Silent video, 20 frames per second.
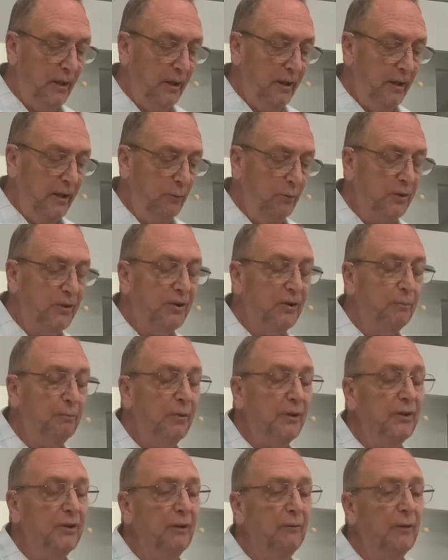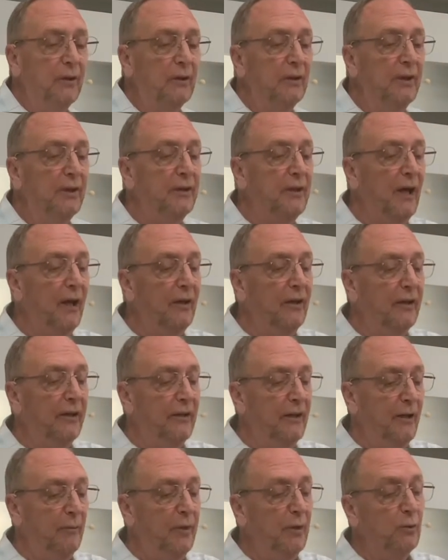He was specifically
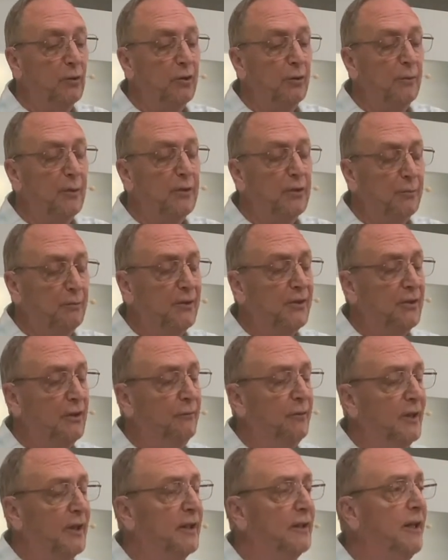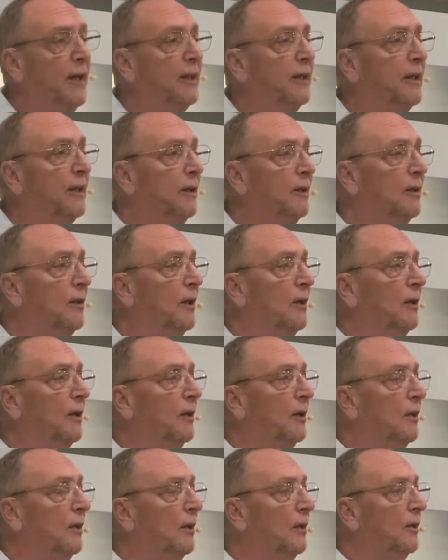telling them, he was specifically taking a,
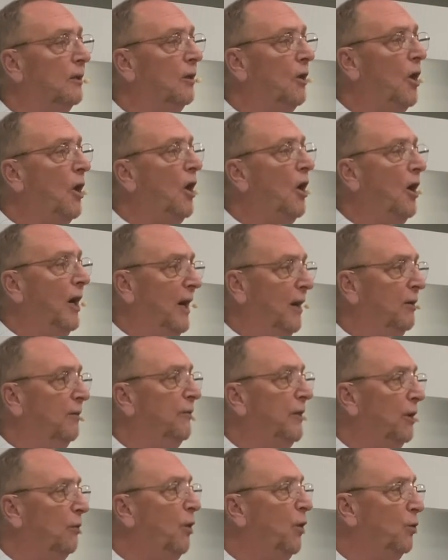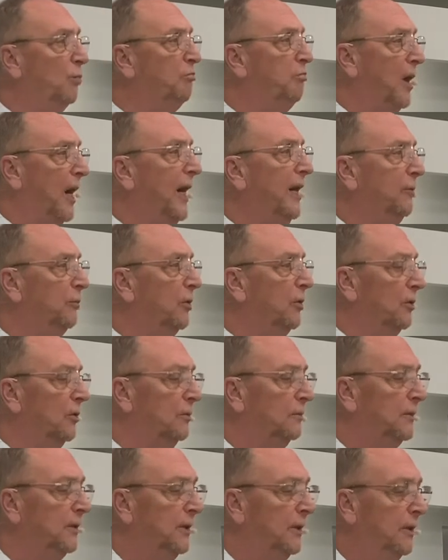a, a law out of their own Bible.
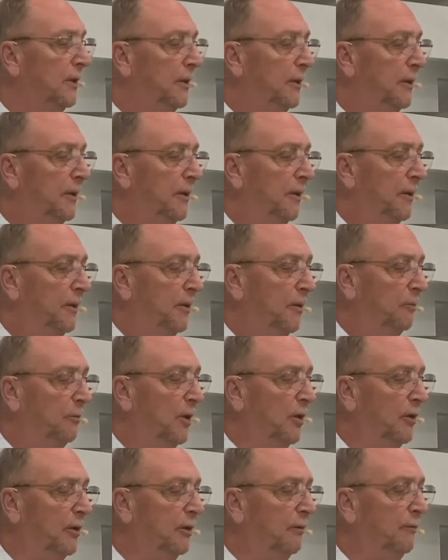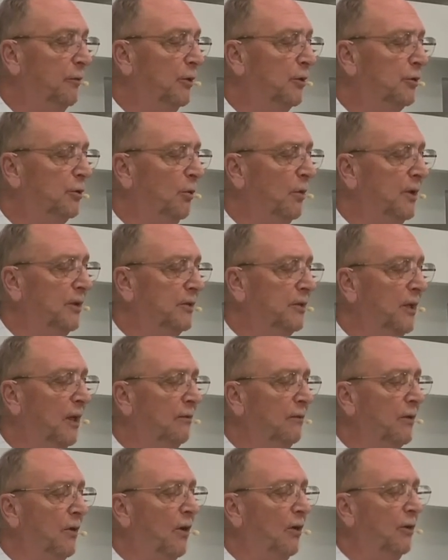But look at verse
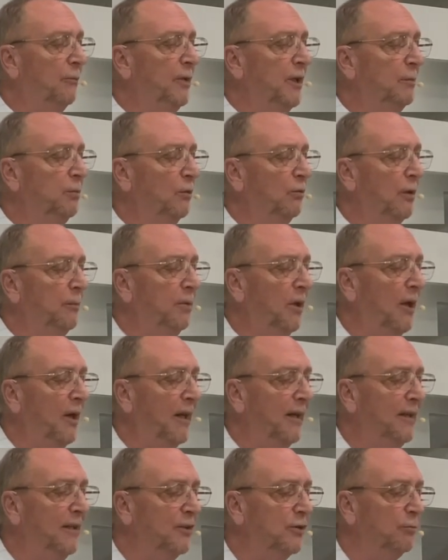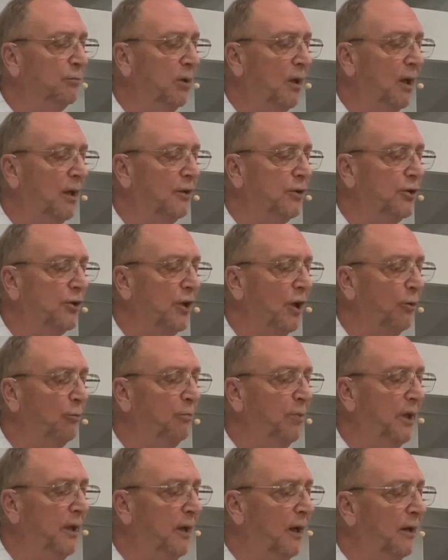27. All the people replied, His blood shall
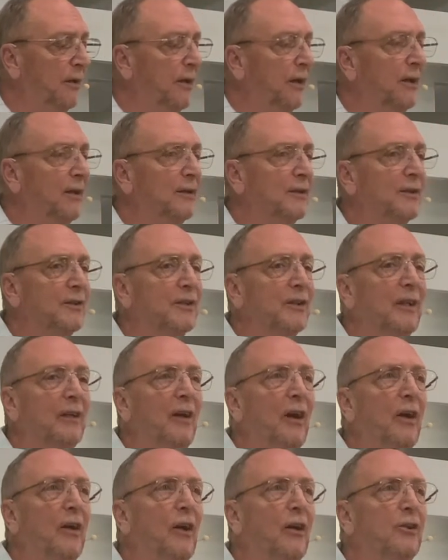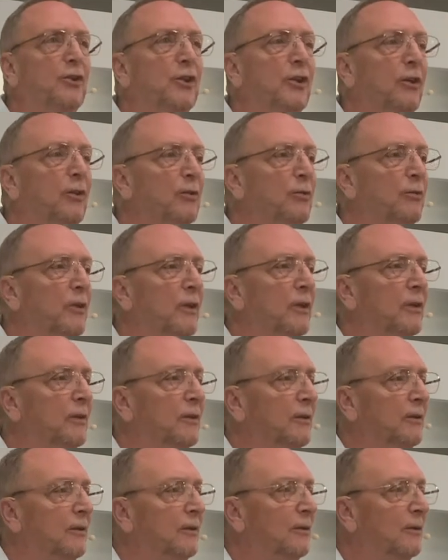be on us and on our
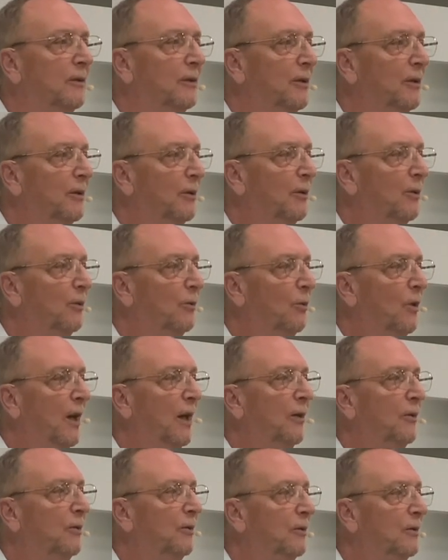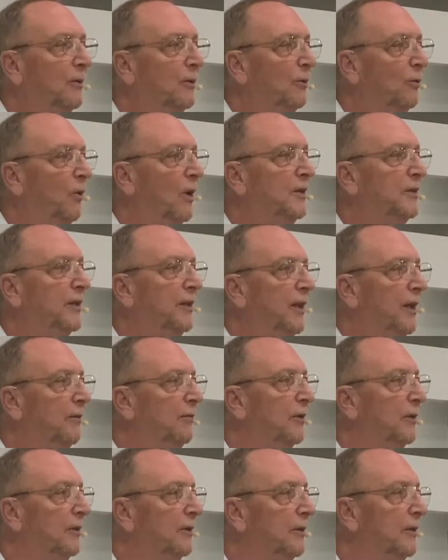children. Wow, was it
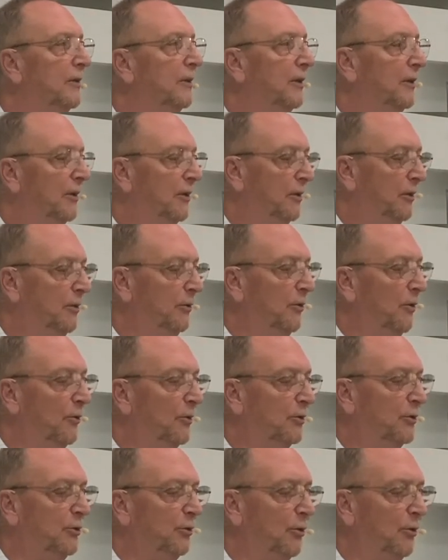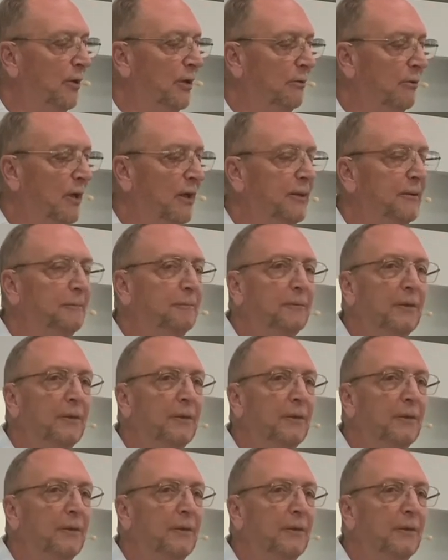ever? You know the story, right?